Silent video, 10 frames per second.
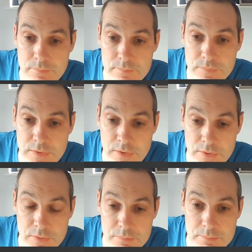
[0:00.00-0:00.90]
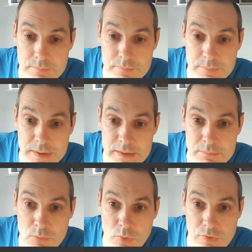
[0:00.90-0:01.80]
you know, be
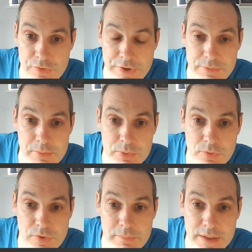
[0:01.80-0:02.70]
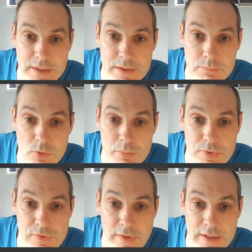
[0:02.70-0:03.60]
more susceptible to making more
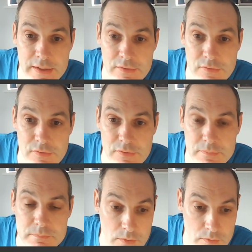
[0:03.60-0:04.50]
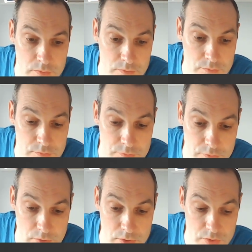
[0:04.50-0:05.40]
mistakes.
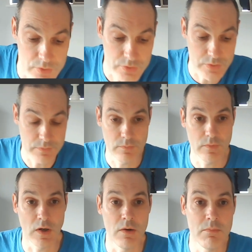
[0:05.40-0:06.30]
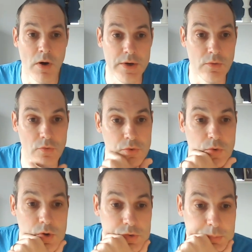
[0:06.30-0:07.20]
So I might not
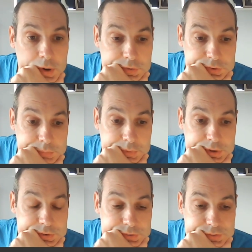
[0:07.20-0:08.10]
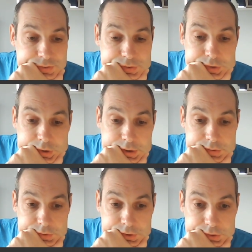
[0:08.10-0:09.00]
talk as much. I might just try
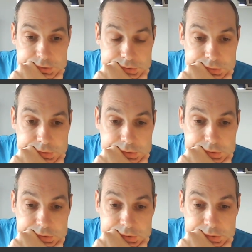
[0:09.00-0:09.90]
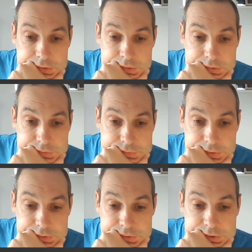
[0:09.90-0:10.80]
to
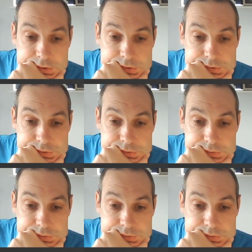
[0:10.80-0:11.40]
focus.